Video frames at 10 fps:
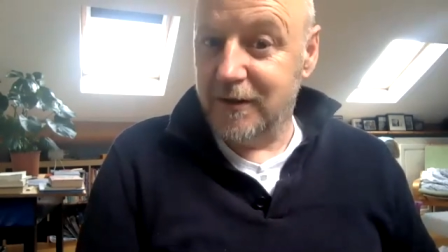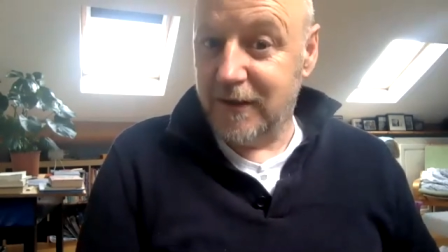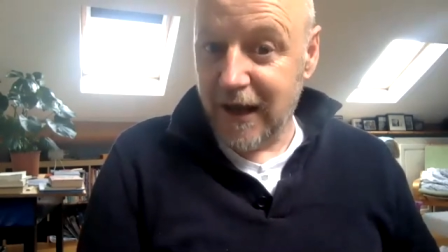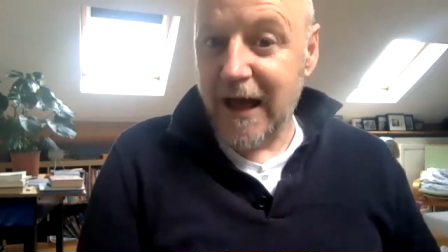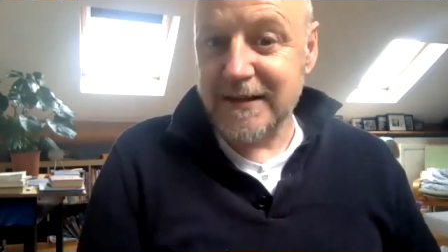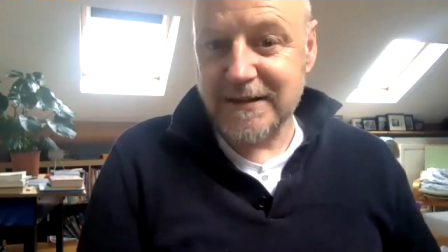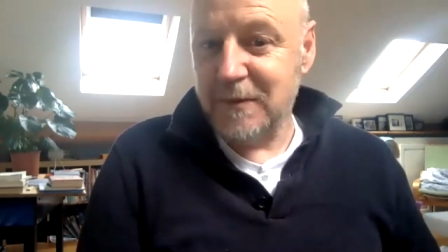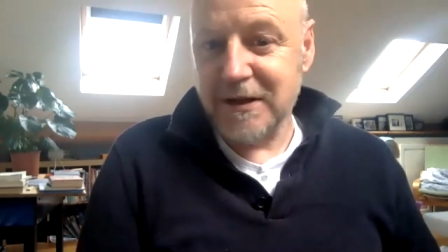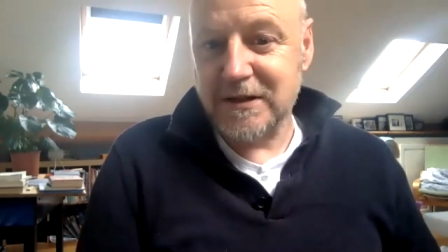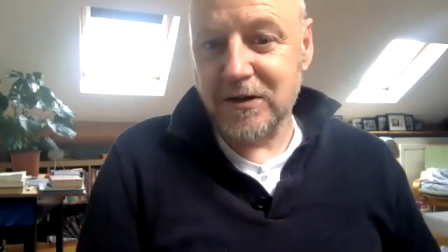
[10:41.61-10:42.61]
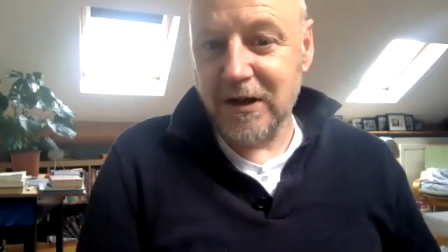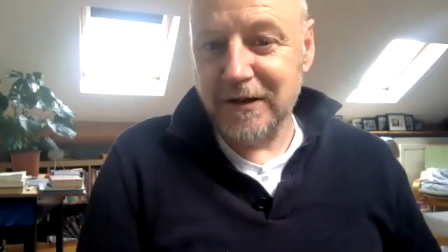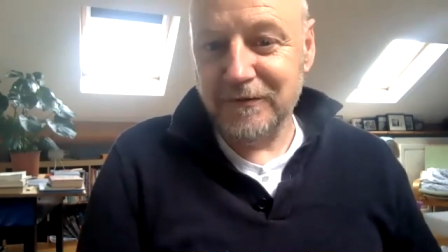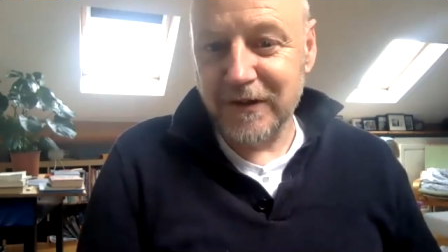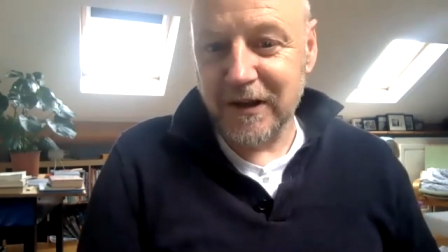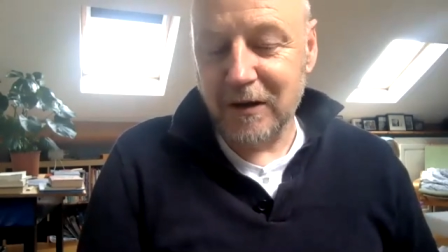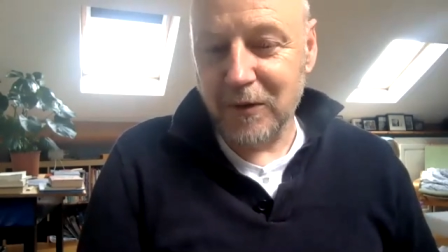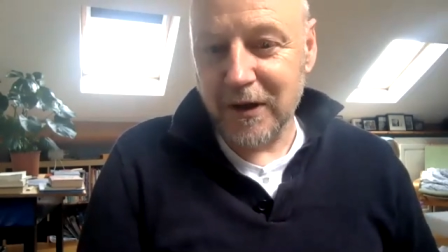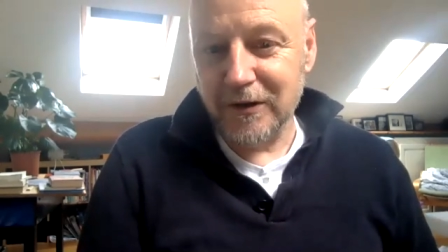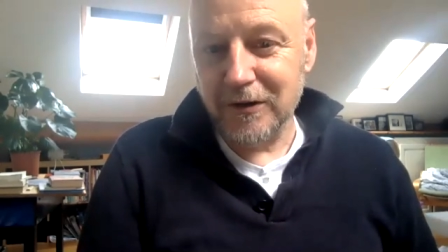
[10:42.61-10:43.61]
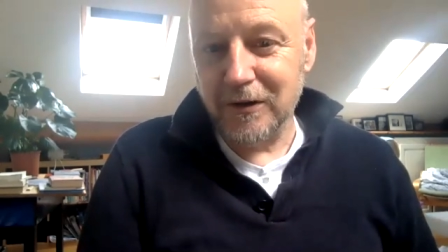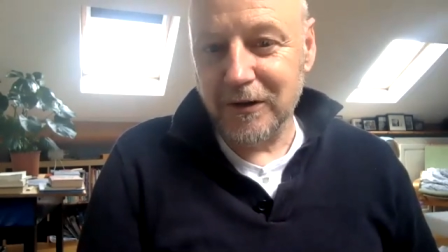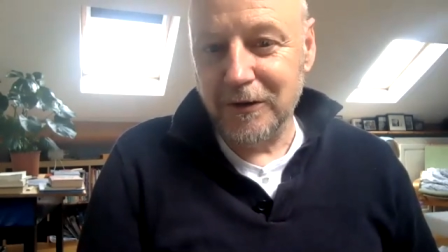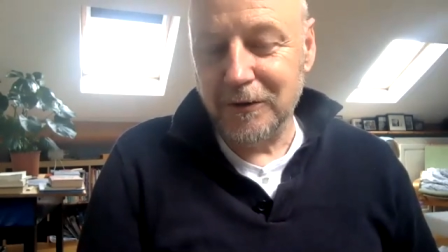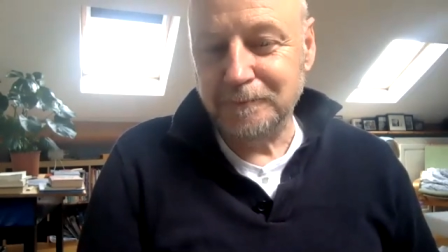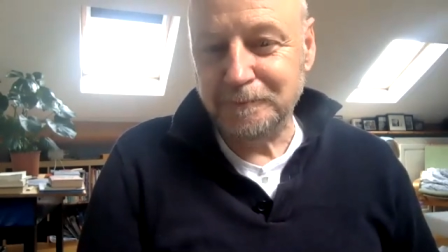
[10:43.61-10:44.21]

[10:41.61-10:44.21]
The last semester, I didn't feel that way at all. You know,